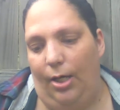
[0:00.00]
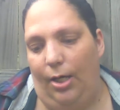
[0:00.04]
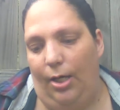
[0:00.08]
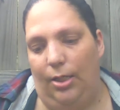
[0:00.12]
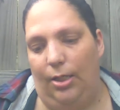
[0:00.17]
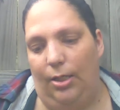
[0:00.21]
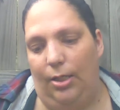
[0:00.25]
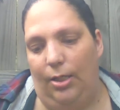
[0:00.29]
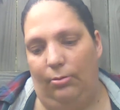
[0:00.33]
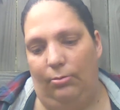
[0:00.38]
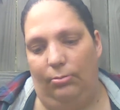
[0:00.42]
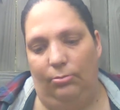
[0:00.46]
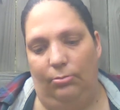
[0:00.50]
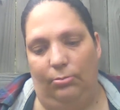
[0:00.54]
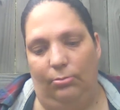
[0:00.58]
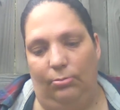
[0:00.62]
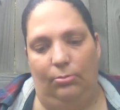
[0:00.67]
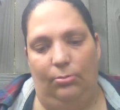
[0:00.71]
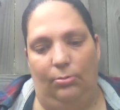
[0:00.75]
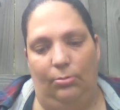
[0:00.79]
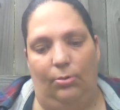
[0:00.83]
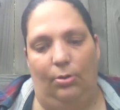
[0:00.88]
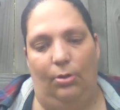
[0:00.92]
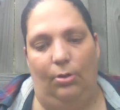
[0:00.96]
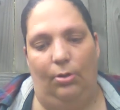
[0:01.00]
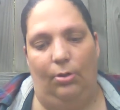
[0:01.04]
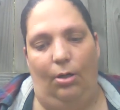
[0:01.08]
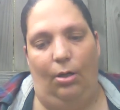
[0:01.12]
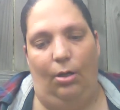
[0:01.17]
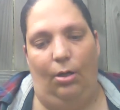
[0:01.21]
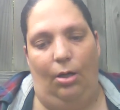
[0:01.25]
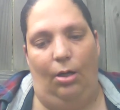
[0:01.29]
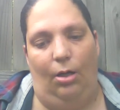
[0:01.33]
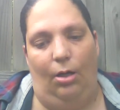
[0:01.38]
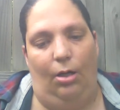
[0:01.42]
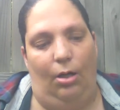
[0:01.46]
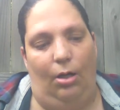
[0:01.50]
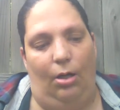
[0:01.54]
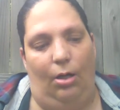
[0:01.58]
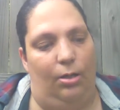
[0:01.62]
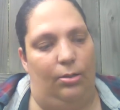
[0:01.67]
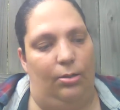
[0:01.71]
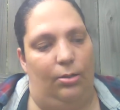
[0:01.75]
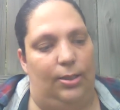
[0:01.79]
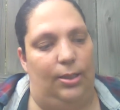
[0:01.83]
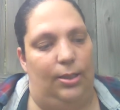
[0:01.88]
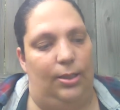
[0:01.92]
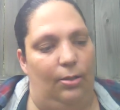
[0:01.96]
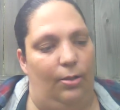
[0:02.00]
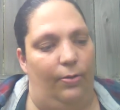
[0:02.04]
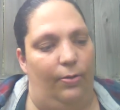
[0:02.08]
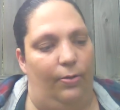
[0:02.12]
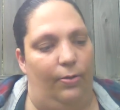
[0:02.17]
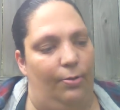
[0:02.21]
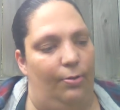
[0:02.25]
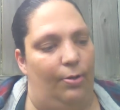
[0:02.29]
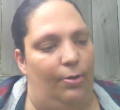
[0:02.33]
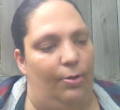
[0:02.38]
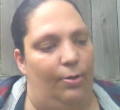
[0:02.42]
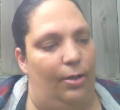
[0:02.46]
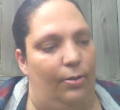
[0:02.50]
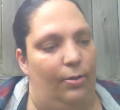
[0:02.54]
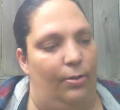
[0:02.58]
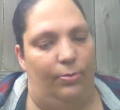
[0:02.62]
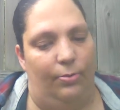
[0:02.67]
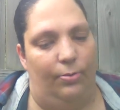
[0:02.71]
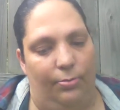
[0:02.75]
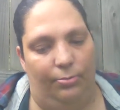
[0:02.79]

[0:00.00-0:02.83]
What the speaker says: I did. Sitting on the ground.